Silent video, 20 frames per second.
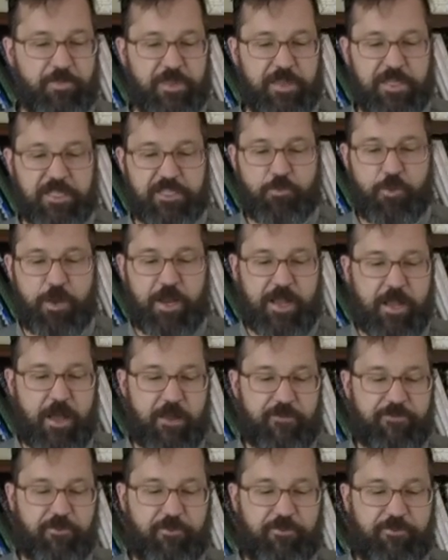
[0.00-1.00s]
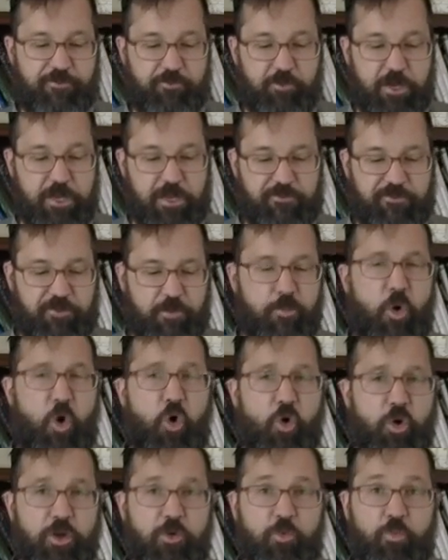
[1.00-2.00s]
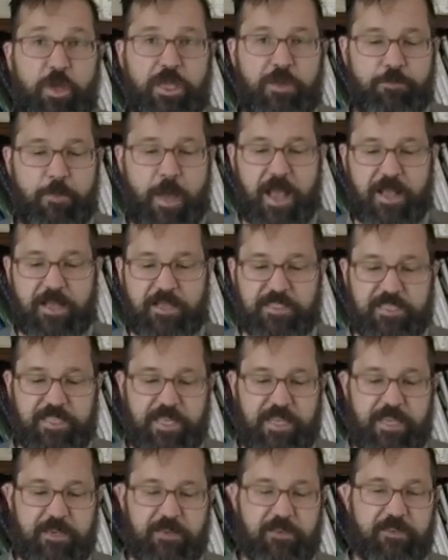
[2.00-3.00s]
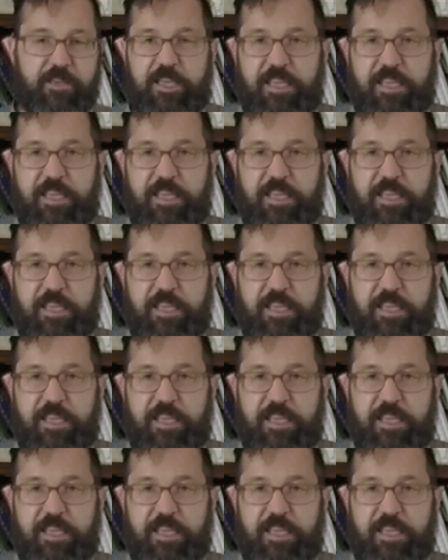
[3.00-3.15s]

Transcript: This one I got for free from Oil Week magazine.